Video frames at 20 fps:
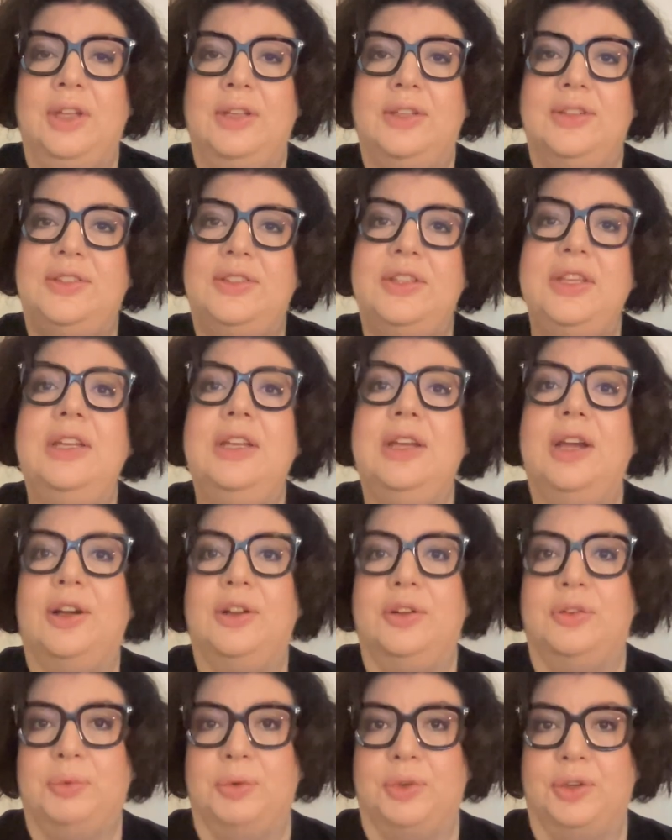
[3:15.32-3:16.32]
seeing
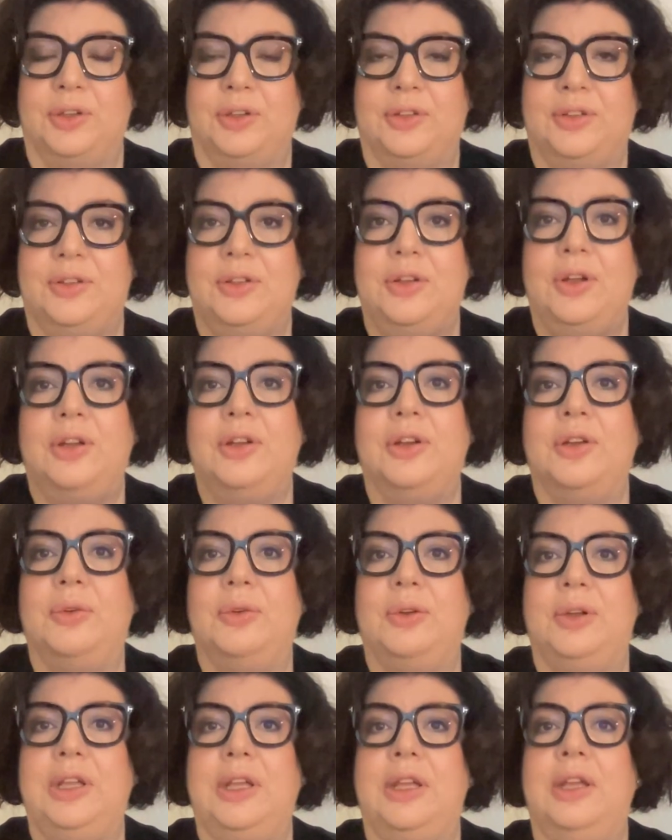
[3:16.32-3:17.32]
artworks not
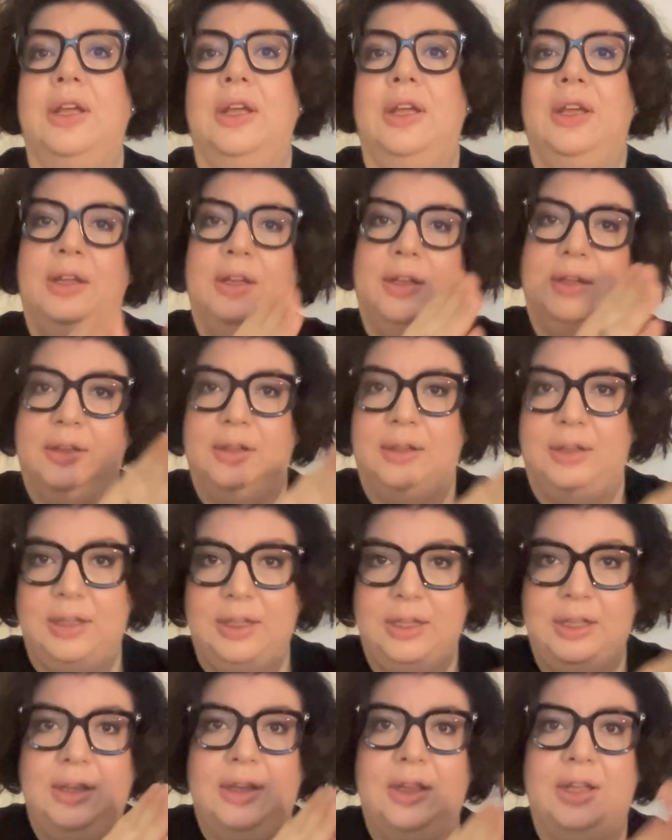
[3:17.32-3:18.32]
only
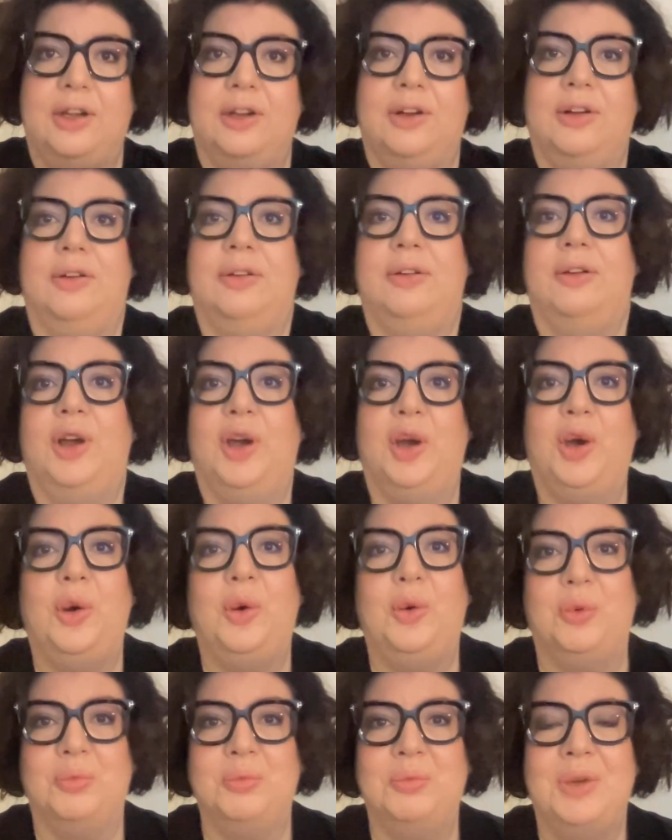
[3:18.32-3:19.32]
in their
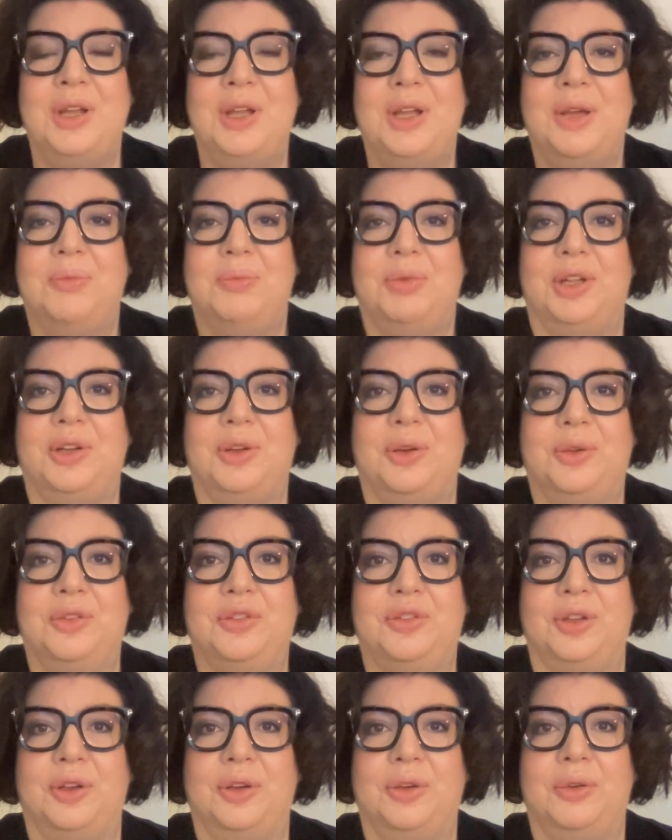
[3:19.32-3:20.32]
home, but
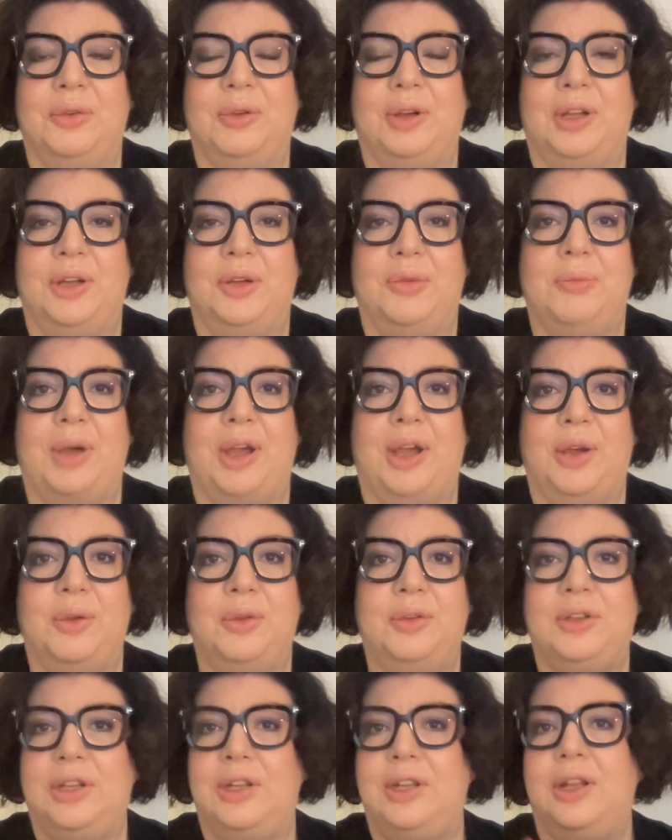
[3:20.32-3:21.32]
also
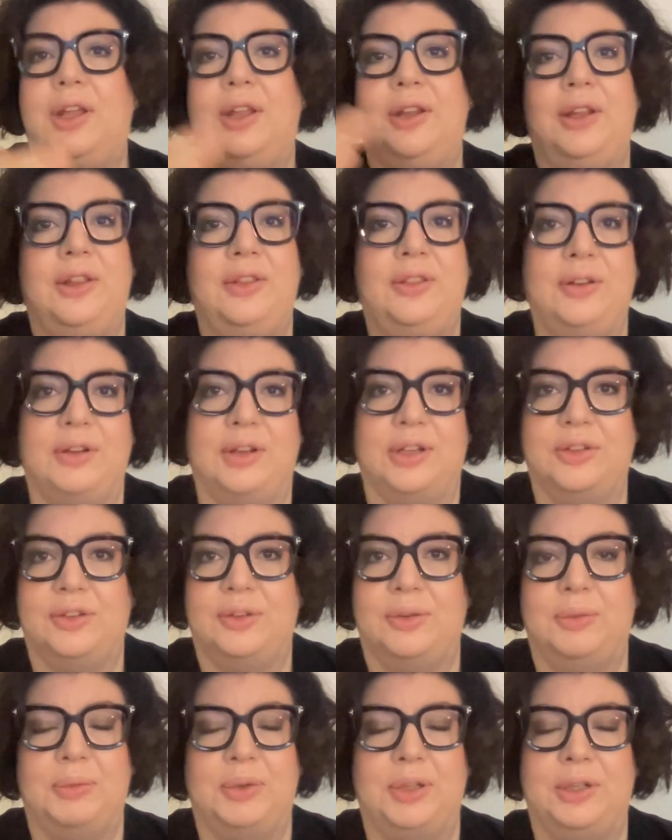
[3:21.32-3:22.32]
out in
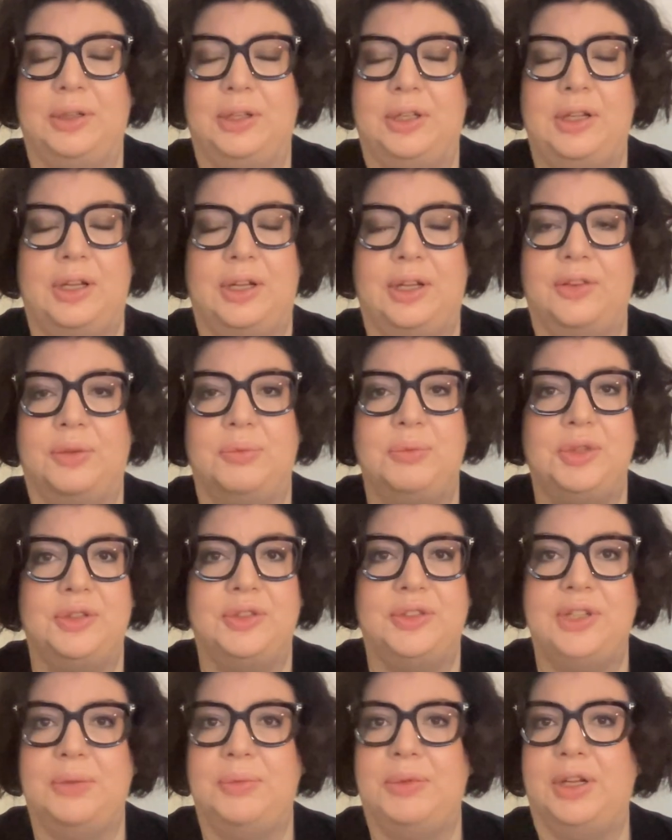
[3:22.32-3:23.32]
another
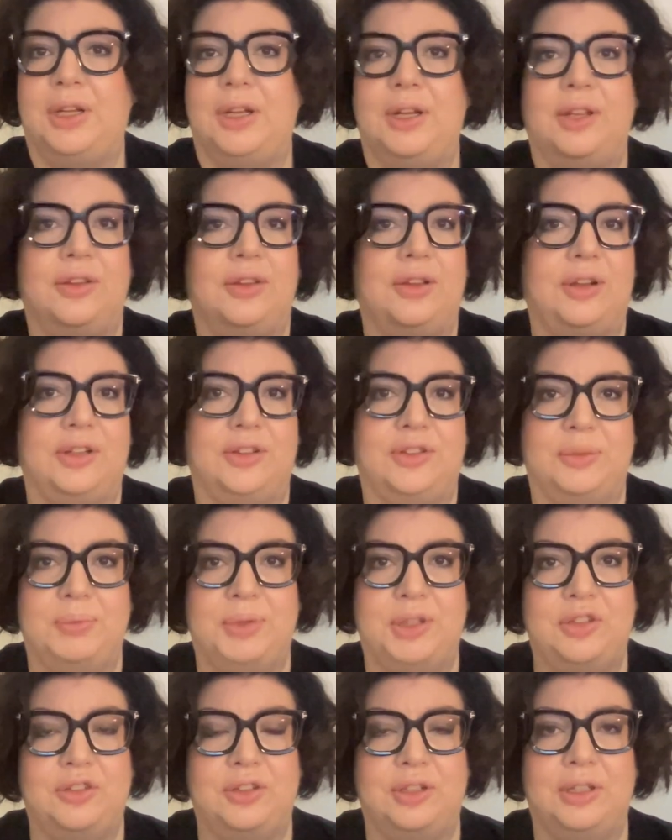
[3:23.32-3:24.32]
museum, at another
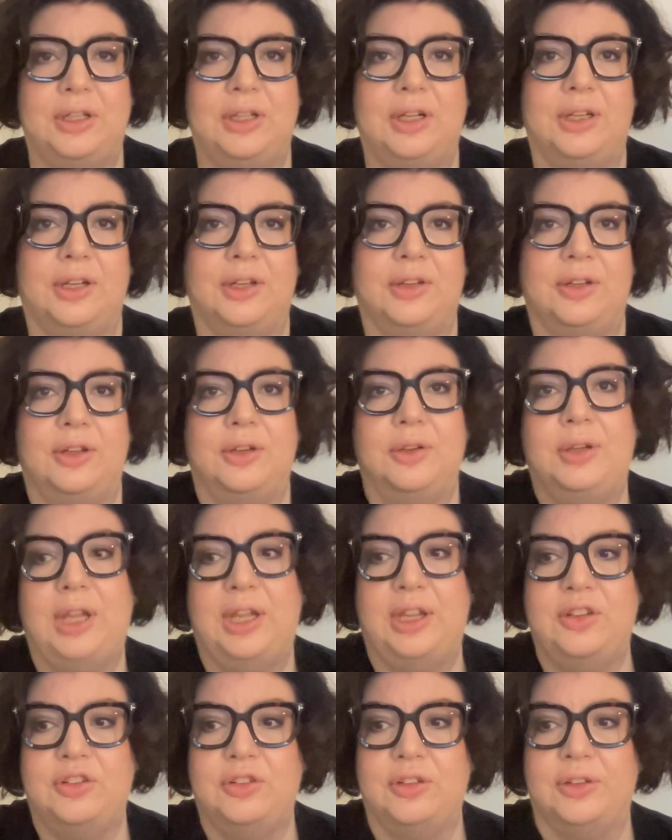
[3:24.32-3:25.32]
exhibition, in another
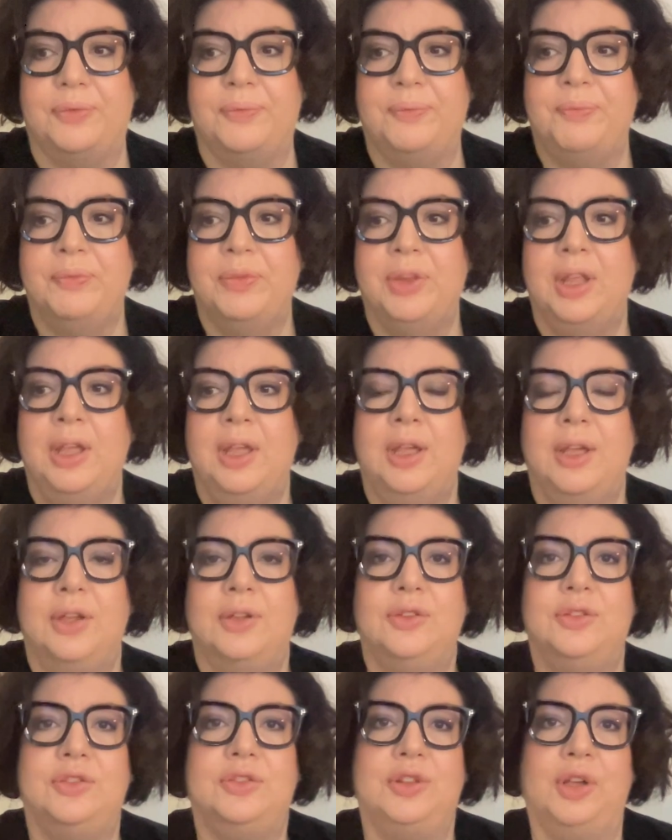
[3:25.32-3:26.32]
location.
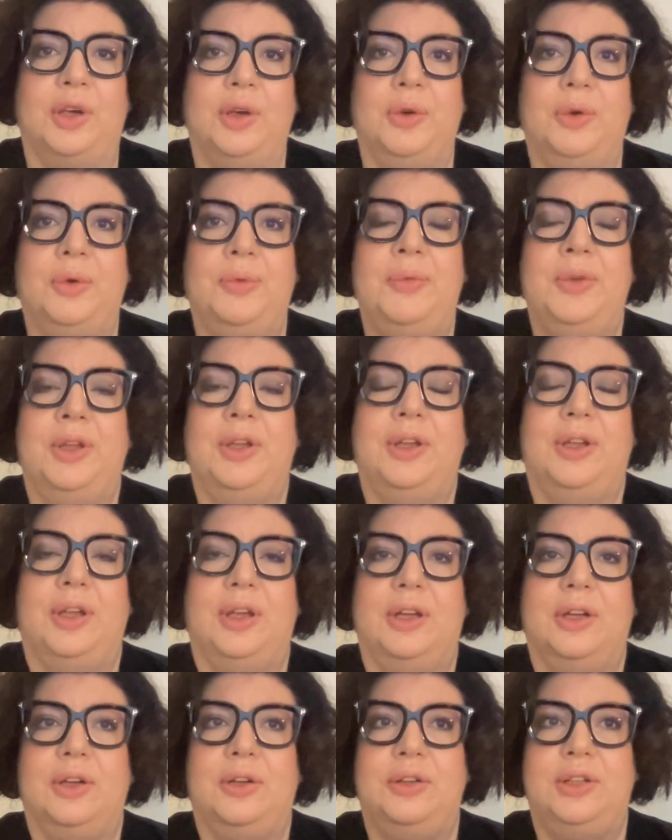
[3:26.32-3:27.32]
So
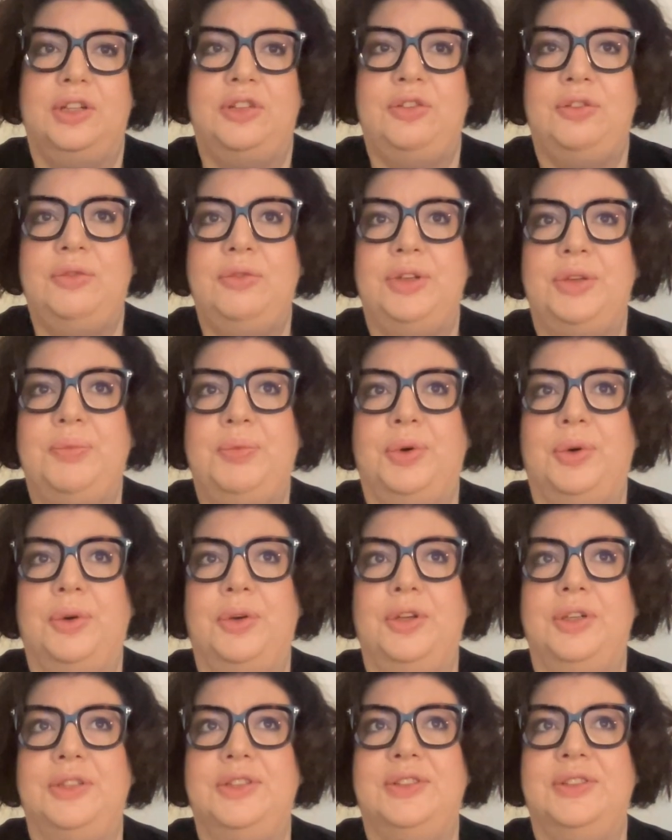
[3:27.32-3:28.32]
condition
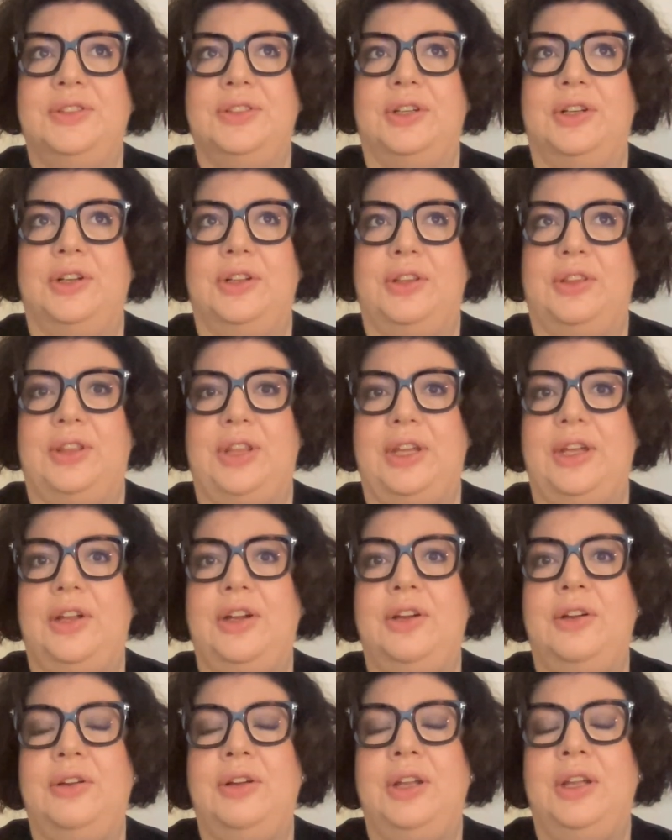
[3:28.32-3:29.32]
reports are
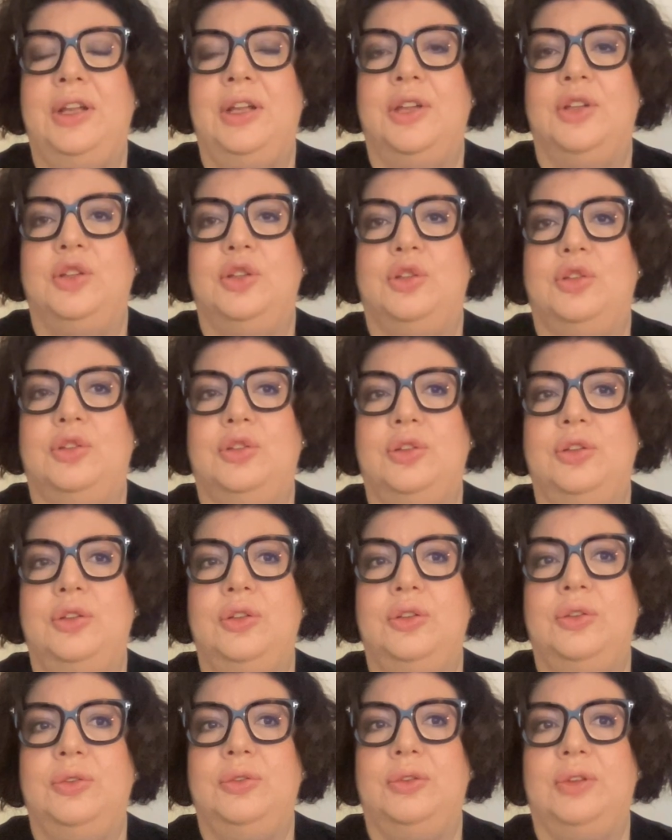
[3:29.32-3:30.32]
there
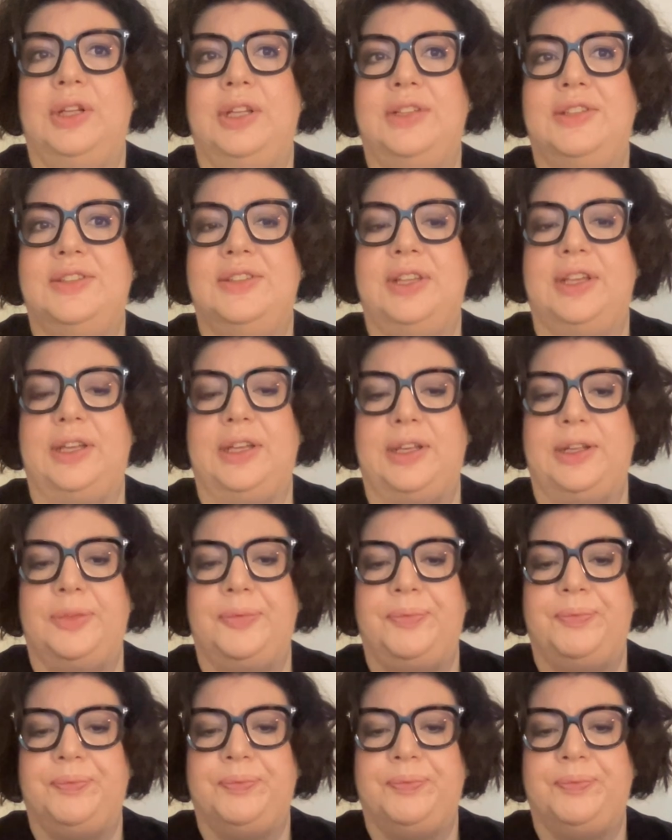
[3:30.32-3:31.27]
to, let's say,